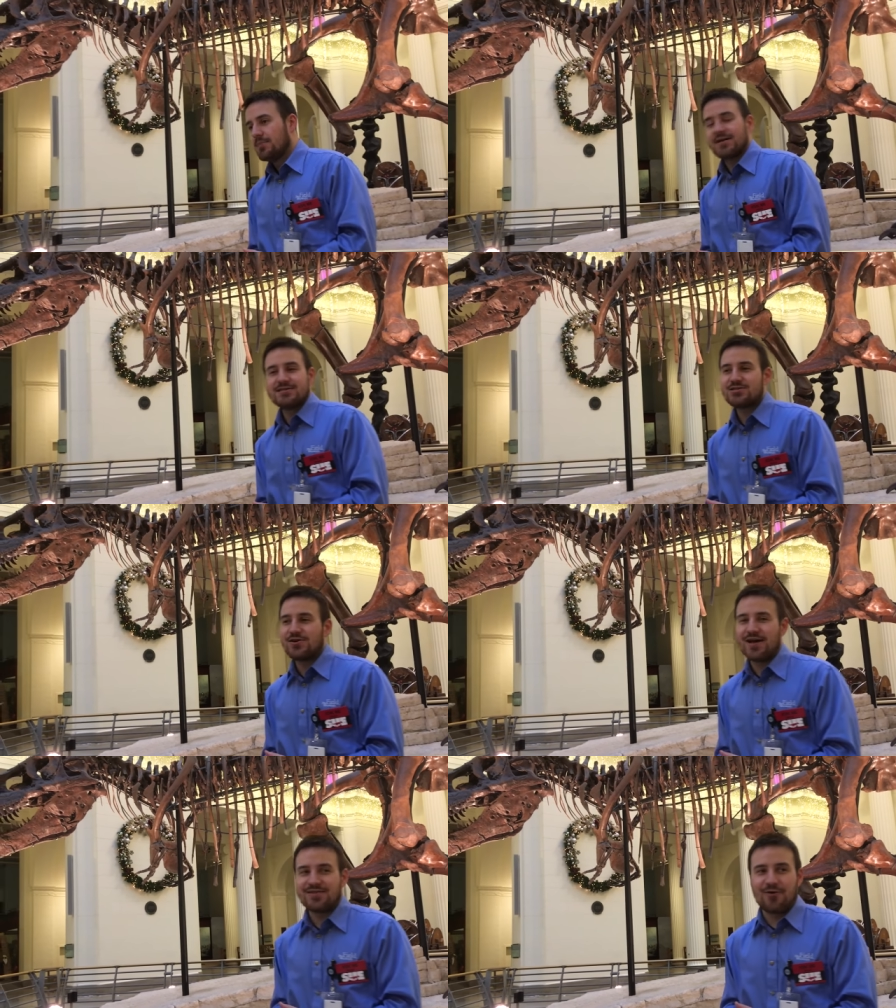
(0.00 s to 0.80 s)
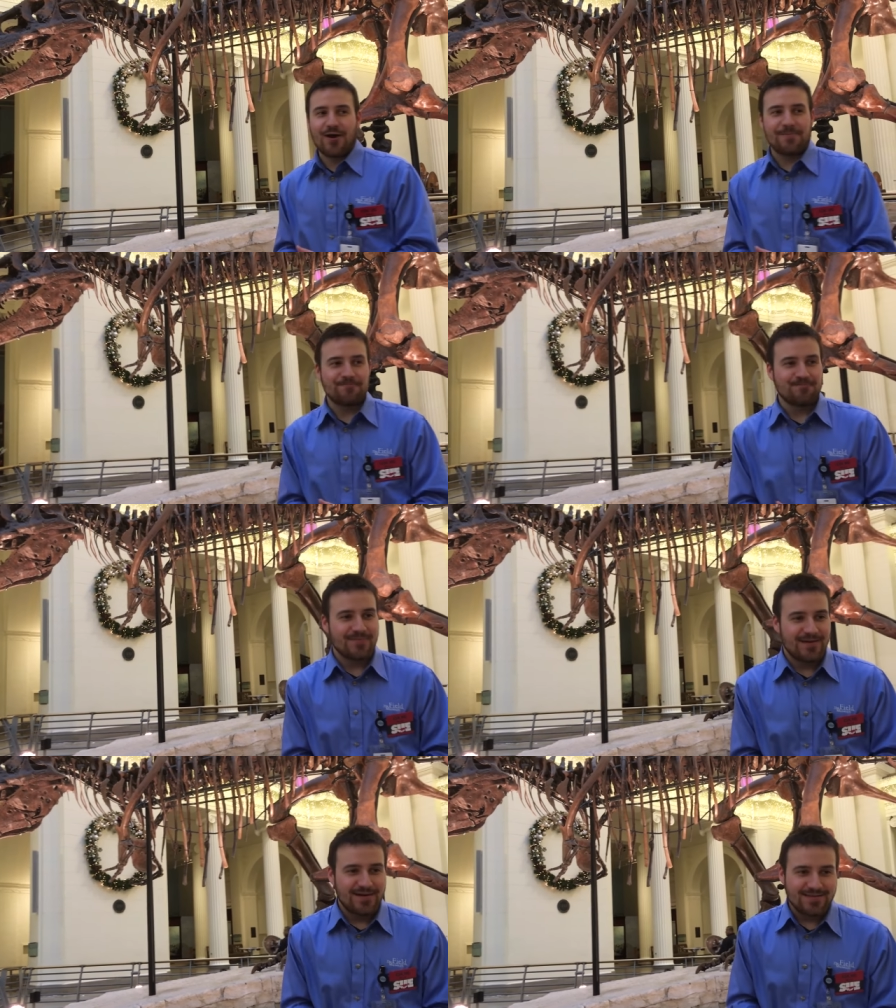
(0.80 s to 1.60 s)
But it doesn't start out that way.
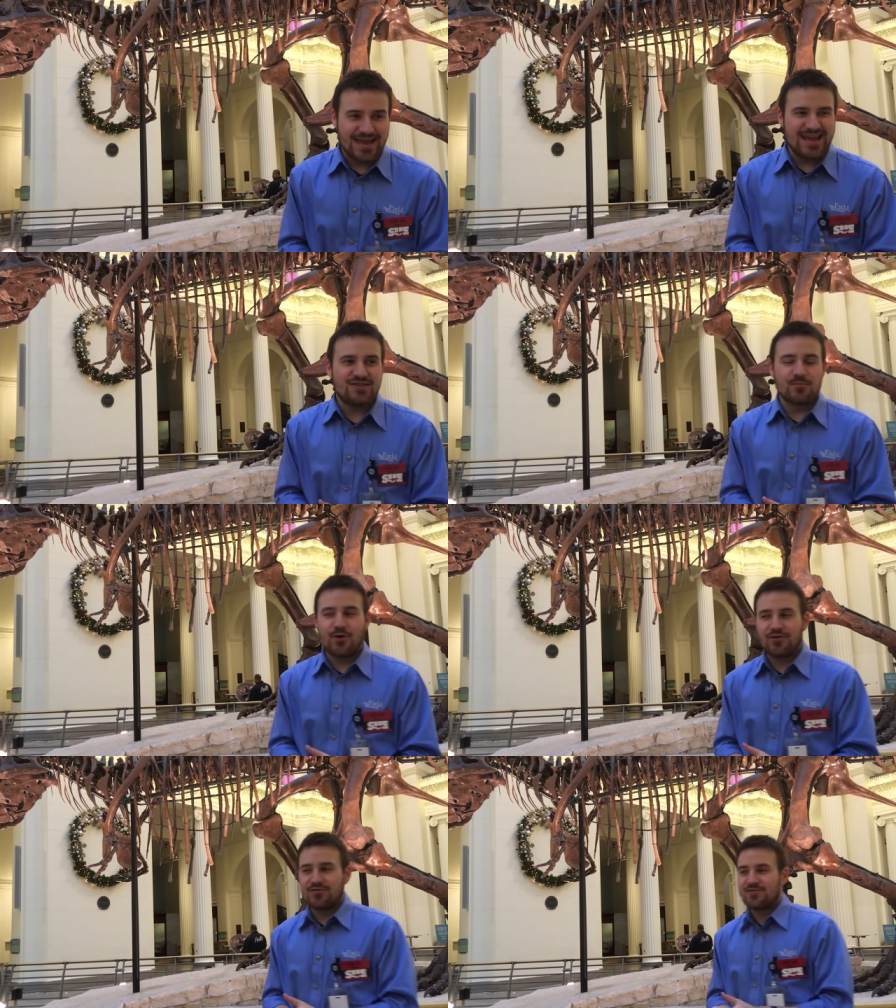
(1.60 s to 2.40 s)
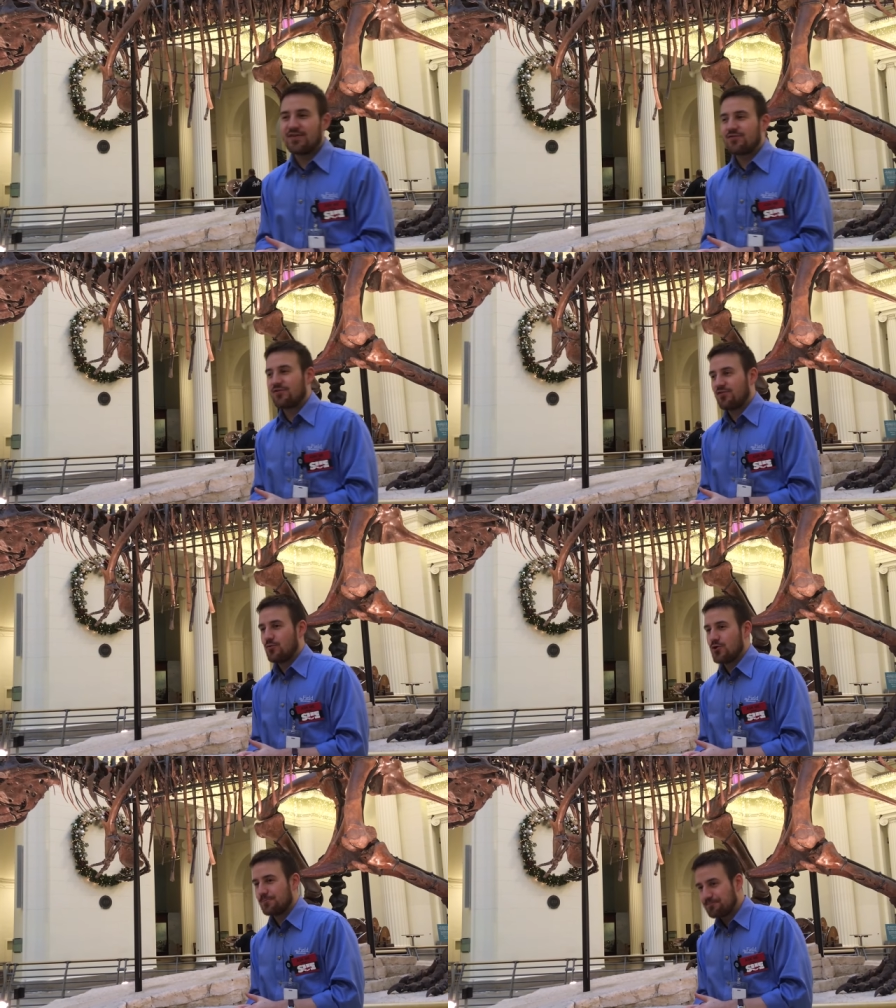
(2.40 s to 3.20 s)
They eat their brothers and sisters in the
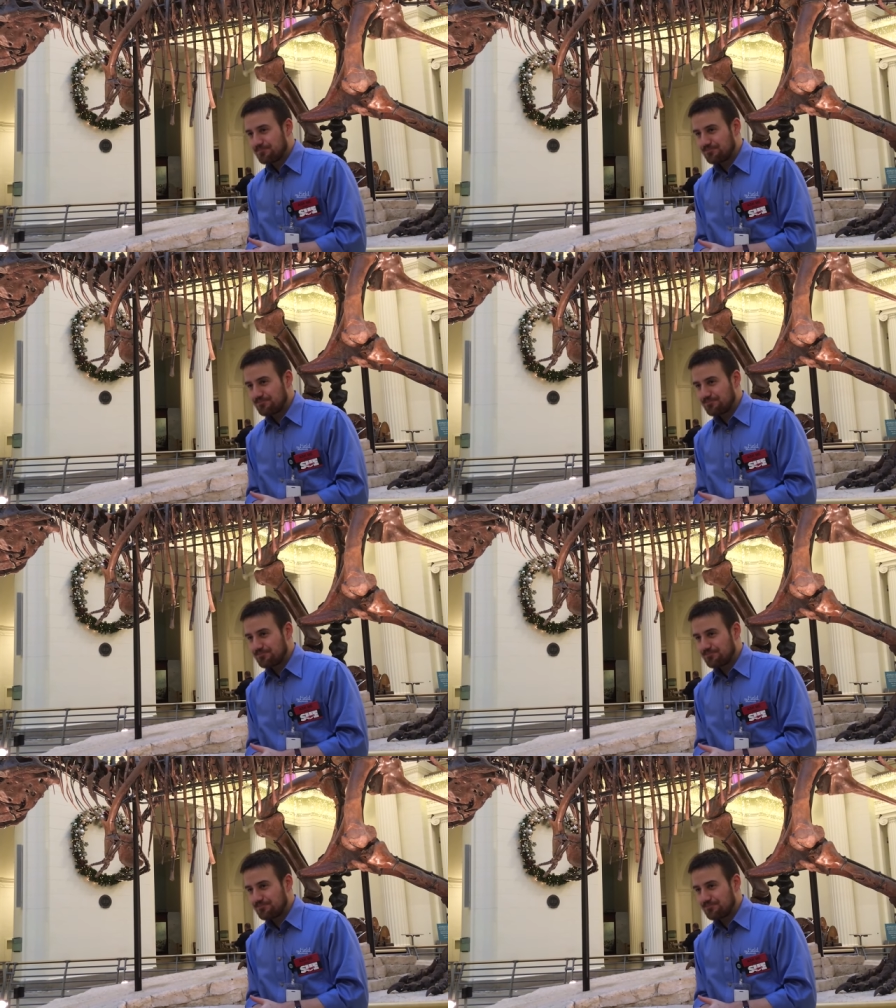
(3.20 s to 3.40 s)
womb.